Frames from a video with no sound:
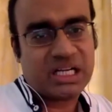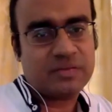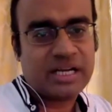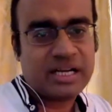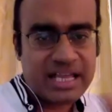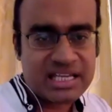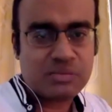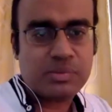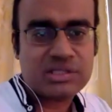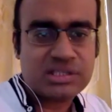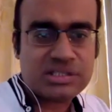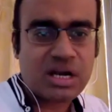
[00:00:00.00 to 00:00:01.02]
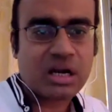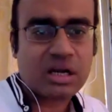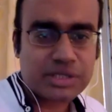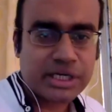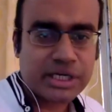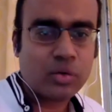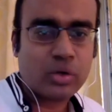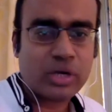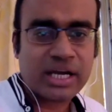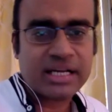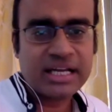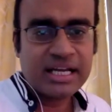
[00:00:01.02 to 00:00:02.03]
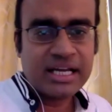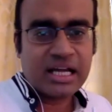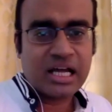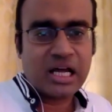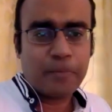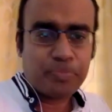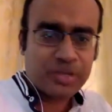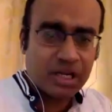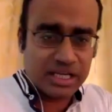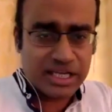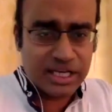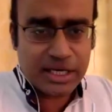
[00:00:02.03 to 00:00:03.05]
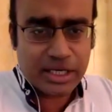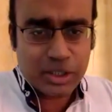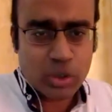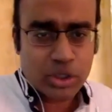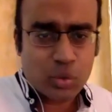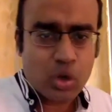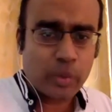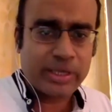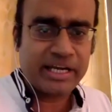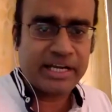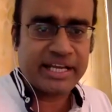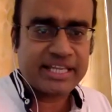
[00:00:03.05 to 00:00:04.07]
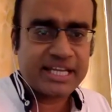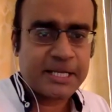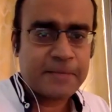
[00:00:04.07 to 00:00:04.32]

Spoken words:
that SMBs and startups need to look at? Nikhil, you want to quickly take that?